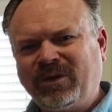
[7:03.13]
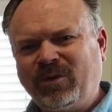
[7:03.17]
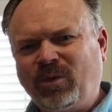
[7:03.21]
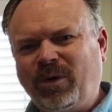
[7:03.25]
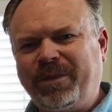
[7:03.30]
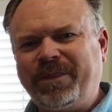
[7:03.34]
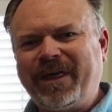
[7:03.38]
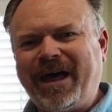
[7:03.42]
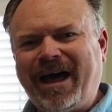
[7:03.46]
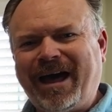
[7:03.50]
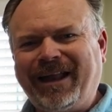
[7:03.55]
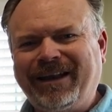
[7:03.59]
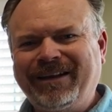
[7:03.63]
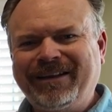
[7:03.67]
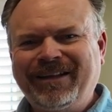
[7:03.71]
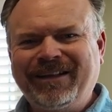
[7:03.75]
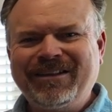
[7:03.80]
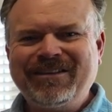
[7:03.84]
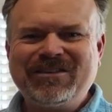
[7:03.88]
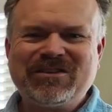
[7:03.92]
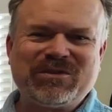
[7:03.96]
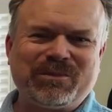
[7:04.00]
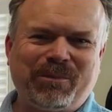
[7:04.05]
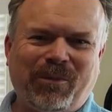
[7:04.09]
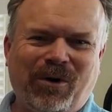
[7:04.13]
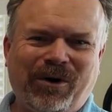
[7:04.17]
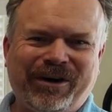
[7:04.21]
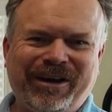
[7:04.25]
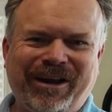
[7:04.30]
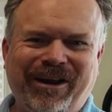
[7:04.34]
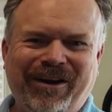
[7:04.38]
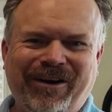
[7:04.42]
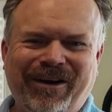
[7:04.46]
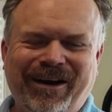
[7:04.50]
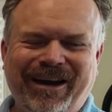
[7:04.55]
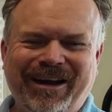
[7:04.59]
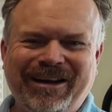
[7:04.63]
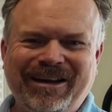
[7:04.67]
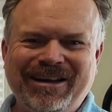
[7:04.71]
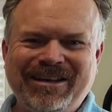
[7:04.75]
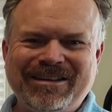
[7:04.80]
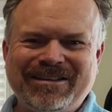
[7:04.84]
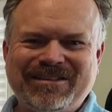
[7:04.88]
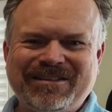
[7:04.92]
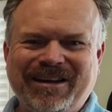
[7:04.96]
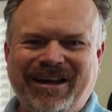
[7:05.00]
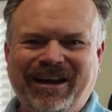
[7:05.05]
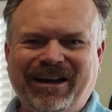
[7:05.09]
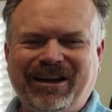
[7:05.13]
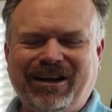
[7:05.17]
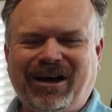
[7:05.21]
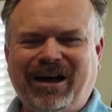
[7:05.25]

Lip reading: With that, it's Mark Gehring signing